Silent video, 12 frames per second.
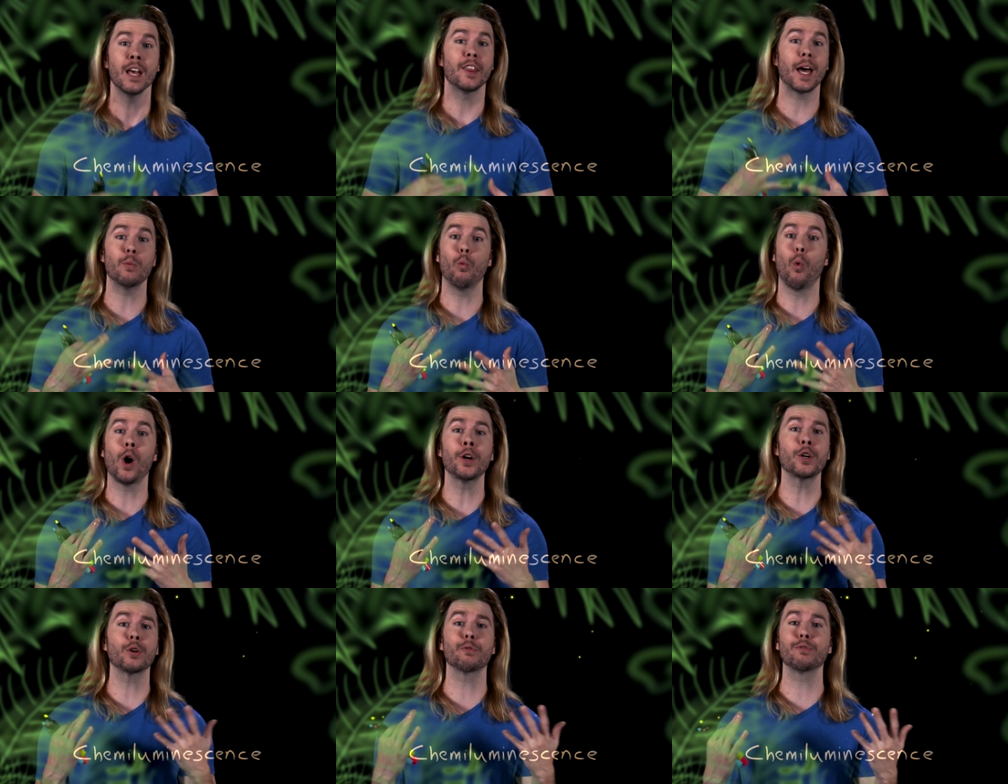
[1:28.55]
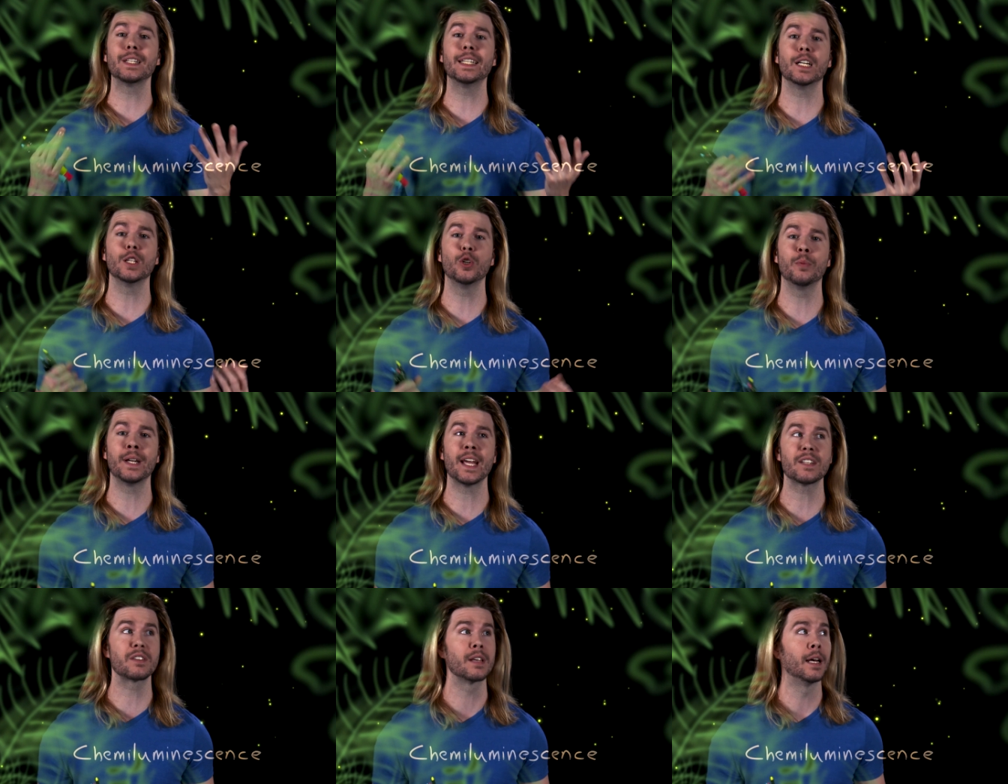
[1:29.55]
that wonderfully
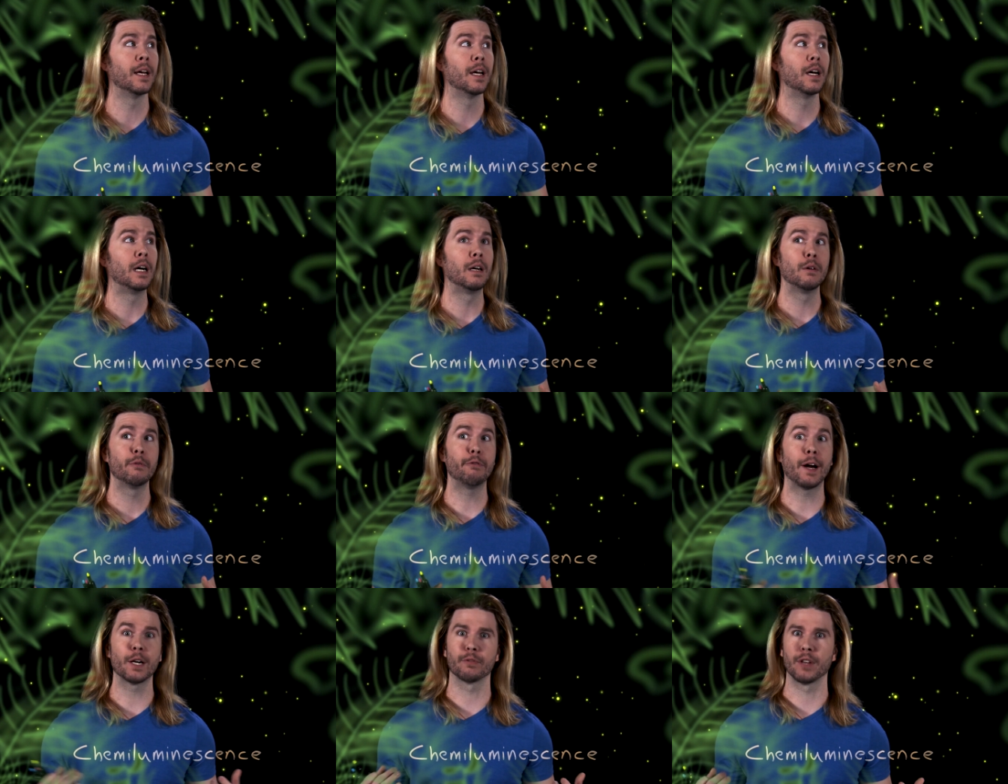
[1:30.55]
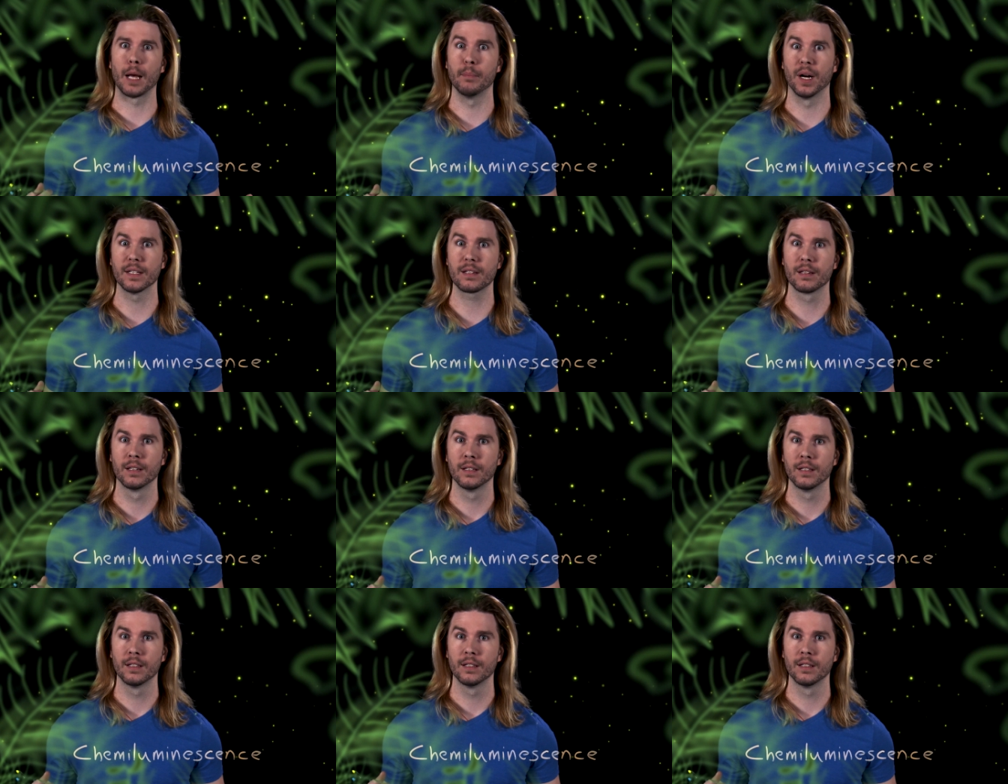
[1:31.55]
illuminates firefly buds.